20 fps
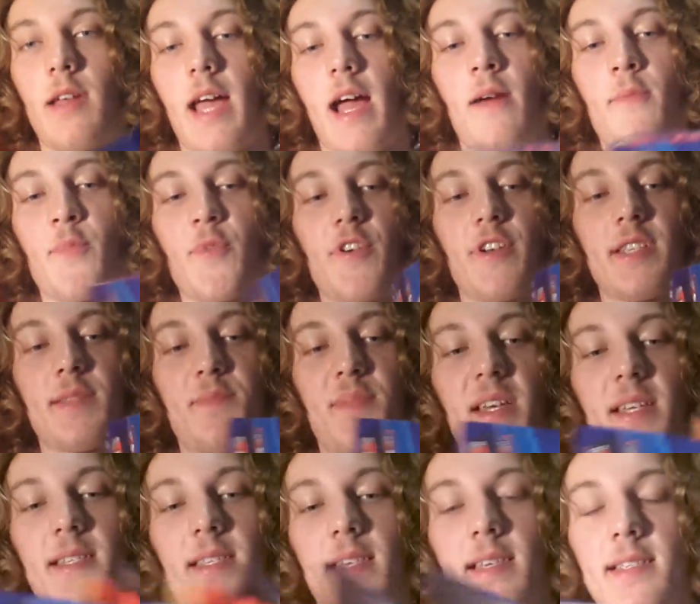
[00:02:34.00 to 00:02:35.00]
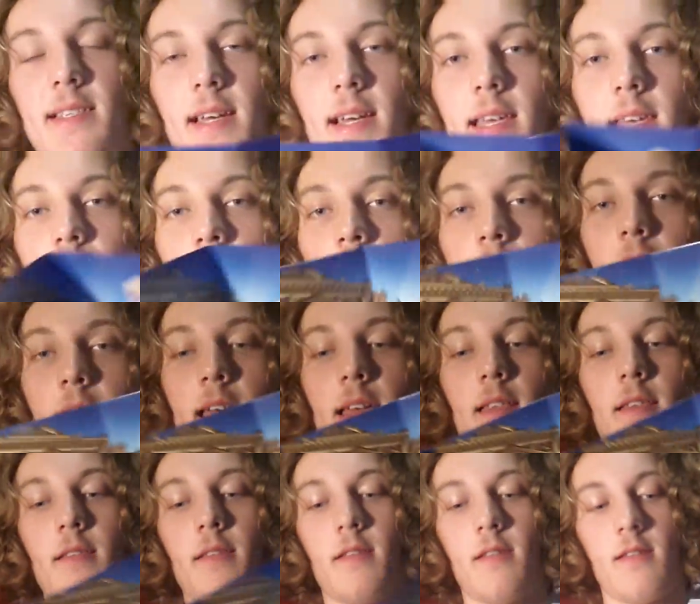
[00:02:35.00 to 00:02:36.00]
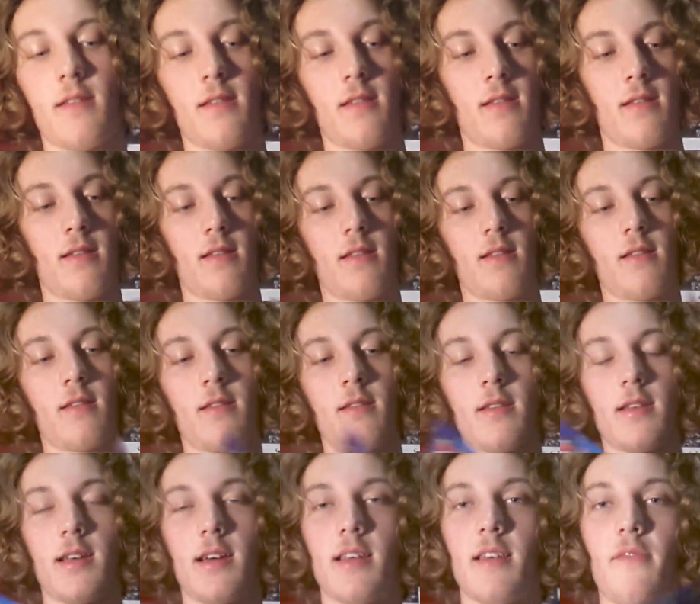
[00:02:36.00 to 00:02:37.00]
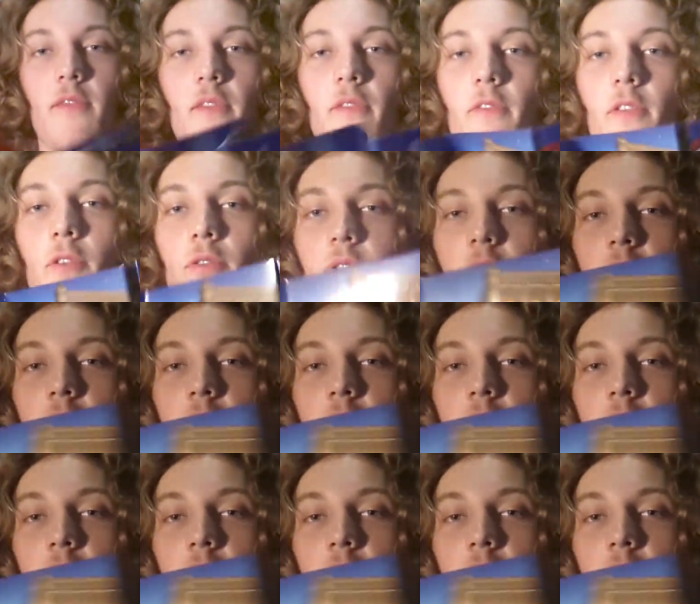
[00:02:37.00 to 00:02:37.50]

camera as best as I can. Can't even fold